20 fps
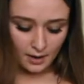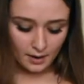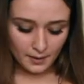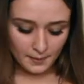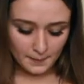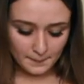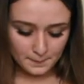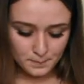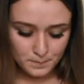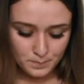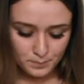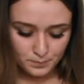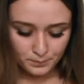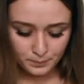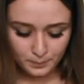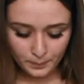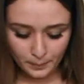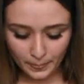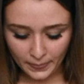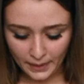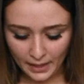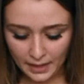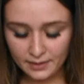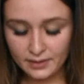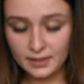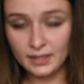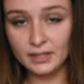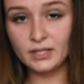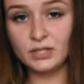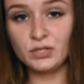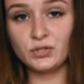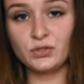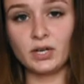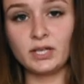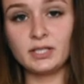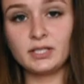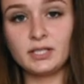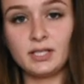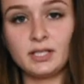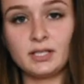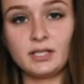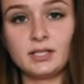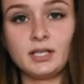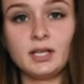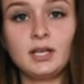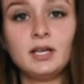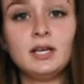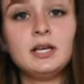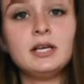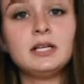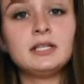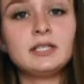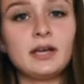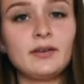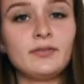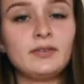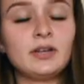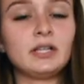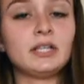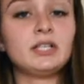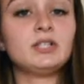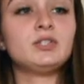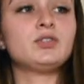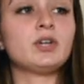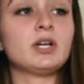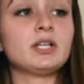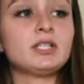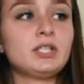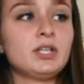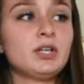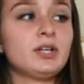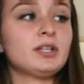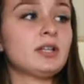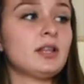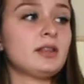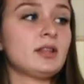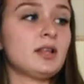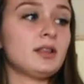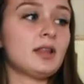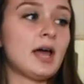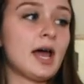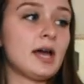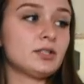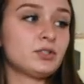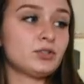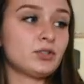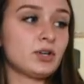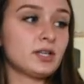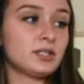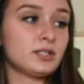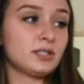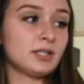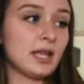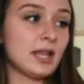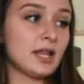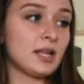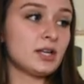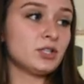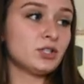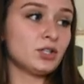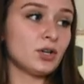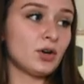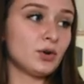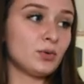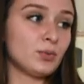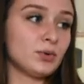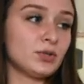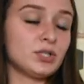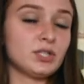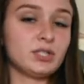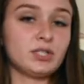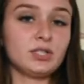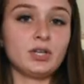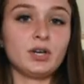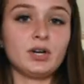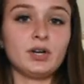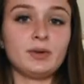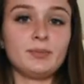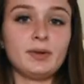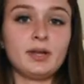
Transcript: Um, I think this dress is definitely dressier than the last dress that I showed, which is good